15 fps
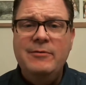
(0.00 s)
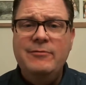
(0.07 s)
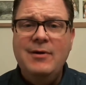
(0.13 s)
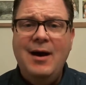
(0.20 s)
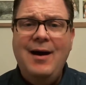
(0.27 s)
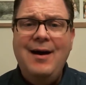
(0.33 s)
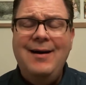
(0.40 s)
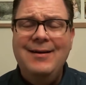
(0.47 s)

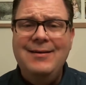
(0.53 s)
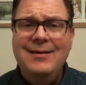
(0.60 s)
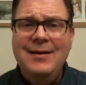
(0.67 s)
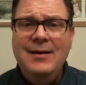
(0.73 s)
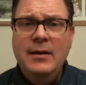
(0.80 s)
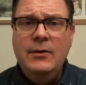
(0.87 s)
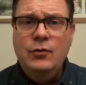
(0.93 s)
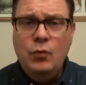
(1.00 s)
God
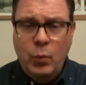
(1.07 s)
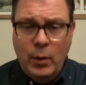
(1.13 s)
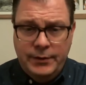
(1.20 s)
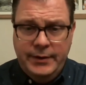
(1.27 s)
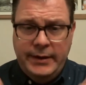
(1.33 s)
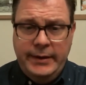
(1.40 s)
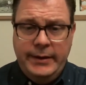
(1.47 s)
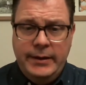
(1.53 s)

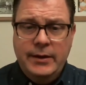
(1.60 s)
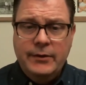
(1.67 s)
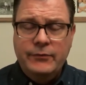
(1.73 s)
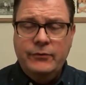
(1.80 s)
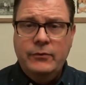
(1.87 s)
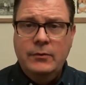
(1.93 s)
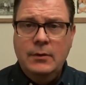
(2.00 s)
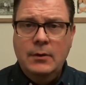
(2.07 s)
dwelling in
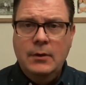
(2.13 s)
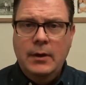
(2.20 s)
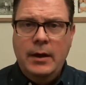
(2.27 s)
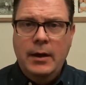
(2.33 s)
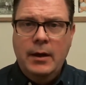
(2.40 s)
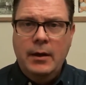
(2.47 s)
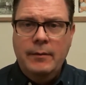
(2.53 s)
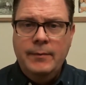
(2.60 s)
us
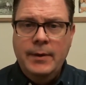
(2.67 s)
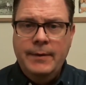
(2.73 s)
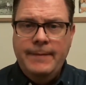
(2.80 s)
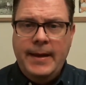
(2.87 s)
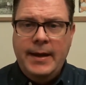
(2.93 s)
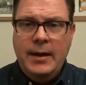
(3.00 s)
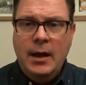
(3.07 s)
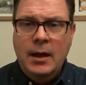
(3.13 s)

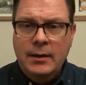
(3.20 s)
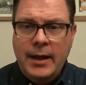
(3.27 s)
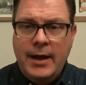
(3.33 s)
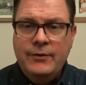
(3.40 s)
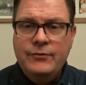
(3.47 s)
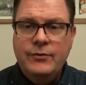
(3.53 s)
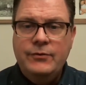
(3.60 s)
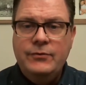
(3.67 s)
that
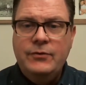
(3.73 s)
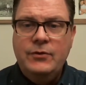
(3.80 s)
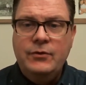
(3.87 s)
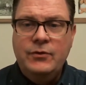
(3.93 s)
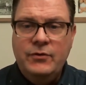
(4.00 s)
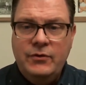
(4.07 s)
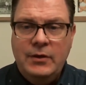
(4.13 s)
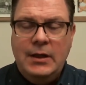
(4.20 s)
allows us to
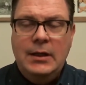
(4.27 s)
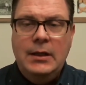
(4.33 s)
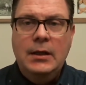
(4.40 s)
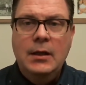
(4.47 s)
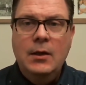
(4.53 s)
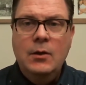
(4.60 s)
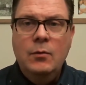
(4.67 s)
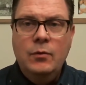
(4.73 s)
see
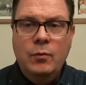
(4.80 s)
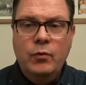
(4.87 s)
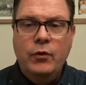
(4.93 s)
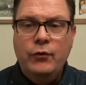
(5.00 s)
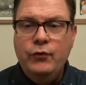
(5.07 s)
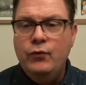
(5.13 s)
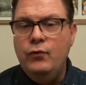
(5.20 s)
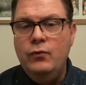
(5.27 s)
the
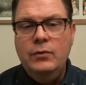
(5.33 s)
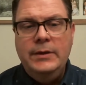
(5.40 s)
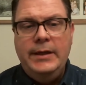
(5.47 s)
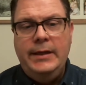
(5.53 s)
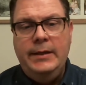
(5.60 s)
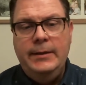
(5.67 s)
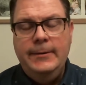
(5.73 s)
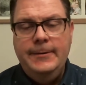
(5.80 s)
truly
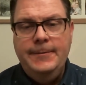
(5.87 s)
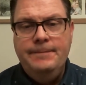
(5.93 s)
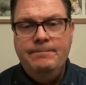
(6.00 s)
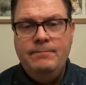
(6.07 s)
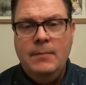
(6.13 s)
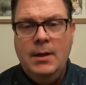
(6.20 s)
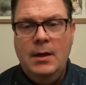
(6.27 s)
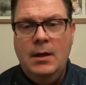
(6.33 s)

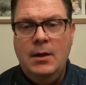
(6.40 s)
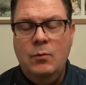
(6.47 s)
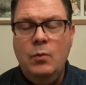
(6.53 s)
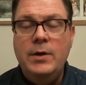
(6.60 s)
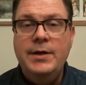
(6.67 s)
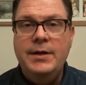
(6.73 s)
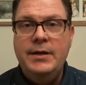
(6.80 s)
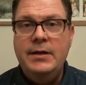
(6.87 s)

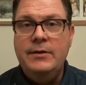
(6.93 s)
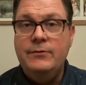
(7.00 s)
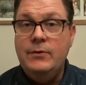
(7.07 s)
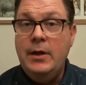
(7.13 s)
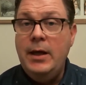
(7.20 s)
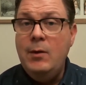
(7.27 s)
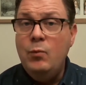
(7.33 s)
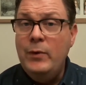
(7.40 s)
what it is,
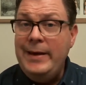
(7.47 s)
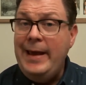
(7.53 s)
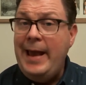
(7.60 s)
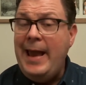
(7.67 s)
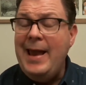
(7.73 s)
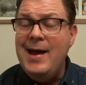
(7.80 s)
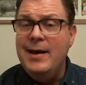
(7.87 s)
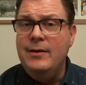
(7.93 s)
and we
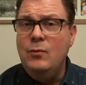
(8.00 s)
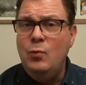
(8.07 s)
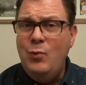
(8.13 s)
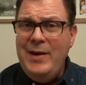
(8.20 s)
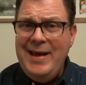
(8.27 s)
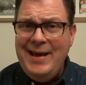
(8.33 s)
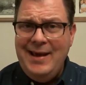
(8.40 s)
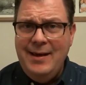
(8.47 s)

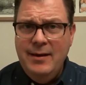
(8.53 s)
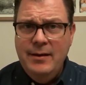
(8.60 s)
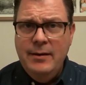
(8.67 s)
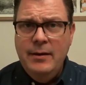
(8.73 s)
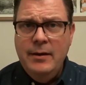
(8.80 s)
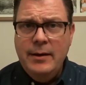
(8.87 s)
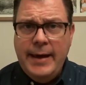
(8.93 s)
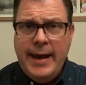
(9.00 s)

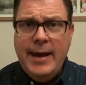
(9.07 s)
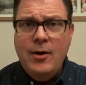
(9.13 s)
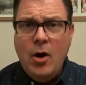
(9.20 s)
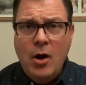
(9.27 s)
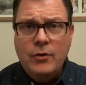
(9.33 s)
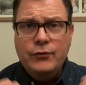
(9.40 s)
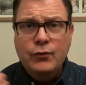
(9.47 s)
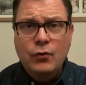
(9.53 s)
can
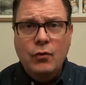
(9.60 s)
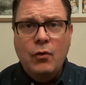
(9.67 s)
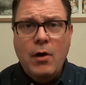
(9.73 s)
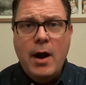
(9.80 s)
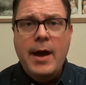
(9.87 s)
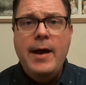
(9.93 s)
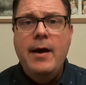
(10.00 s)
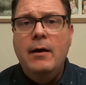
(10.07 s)
also
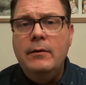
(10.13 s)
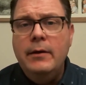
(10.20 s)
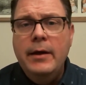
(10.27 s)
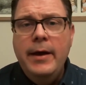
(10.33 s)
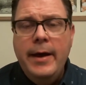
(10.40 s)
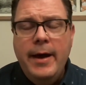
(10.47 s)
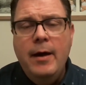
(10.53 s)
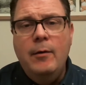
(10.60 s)
cry out,
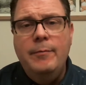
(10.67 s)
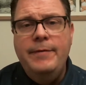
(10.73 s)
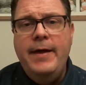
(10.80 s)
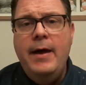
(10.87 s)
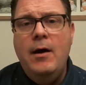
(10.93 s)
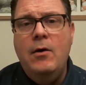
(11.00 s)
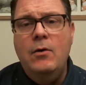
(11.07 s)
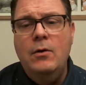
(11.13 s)
"Help
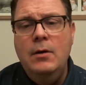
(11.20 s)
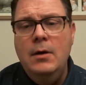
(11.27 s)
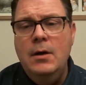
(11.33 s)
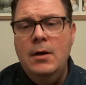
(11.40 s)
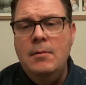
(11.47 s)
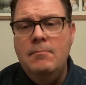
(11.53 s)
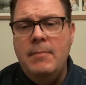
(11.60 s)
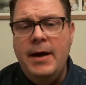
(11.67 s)
thou
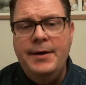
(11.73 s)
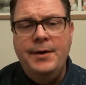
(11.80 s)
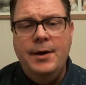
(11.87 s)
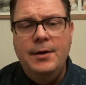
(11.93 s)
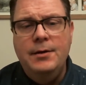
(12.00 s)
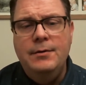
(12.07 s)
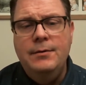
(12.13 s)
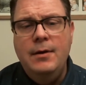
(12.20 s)
mine
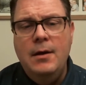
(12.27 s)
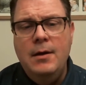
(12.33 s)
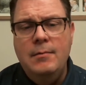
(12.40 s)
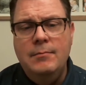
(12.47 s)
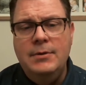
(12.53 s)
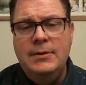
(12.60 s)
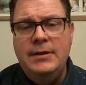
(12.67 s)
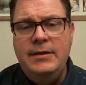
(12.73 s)

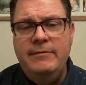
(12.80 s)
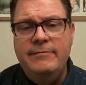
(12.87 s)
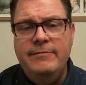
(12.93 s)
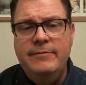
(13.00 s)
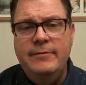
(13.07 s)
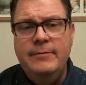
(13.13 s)
unbelief."